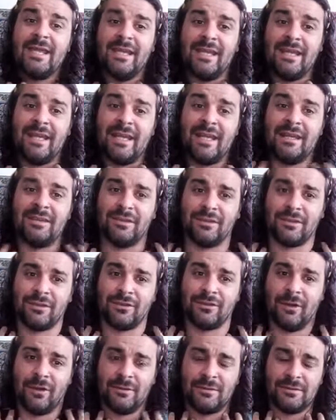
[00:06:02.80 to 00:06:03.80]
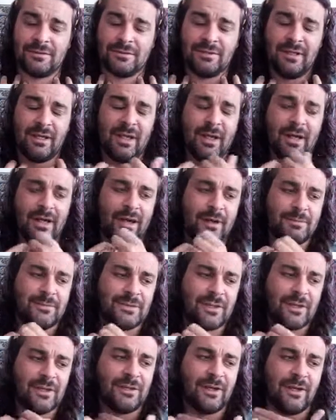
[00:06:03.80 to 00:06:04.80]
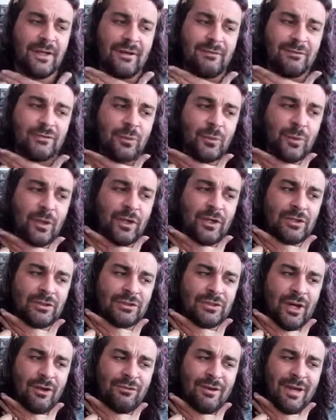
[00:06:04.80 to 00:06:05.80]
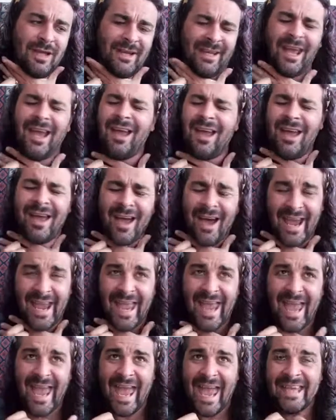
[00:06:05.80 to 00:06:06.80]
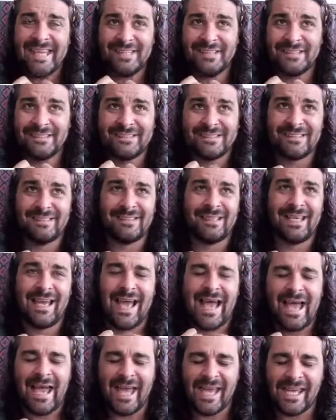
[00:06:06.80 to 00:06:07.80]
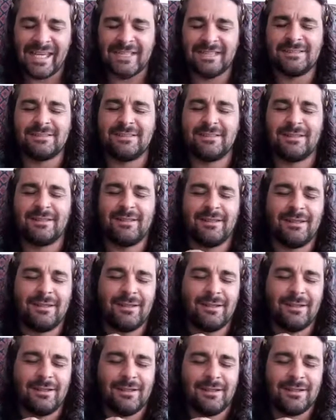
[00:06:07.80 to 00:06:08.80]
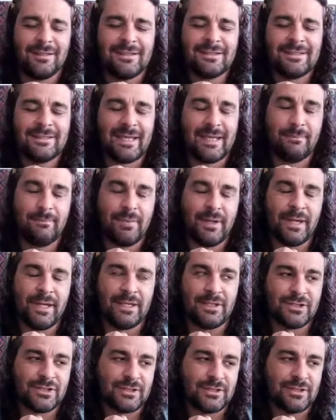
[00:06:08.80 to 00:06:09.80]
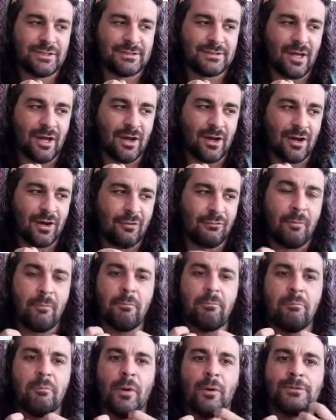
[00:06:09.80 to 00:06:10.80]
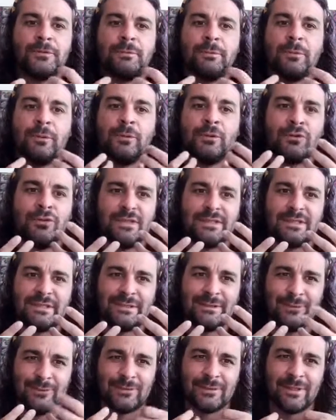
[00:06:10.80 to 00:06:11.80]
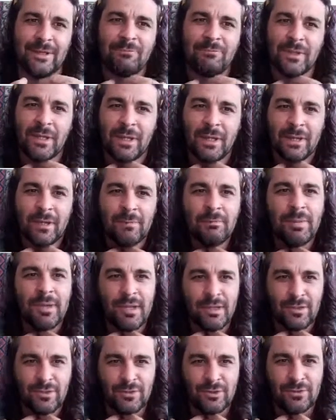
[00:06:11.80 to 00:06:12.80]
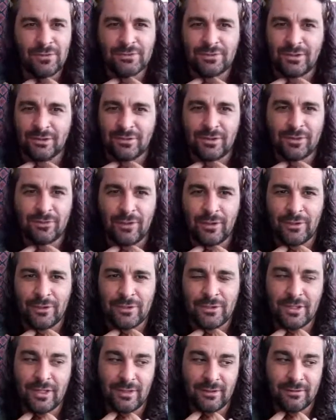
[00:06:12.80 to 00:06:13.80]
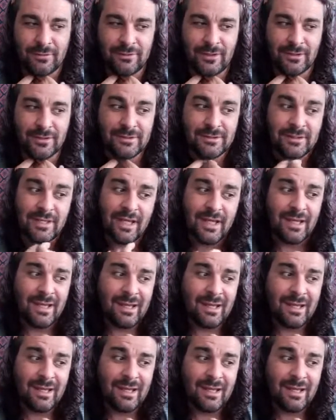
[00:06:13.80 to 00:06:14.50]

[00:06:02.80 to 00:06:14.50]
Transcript: near the throat um, so you don't have to work directly. I hate, hate seeing pictures of multiple crystals being used on the throat chakra because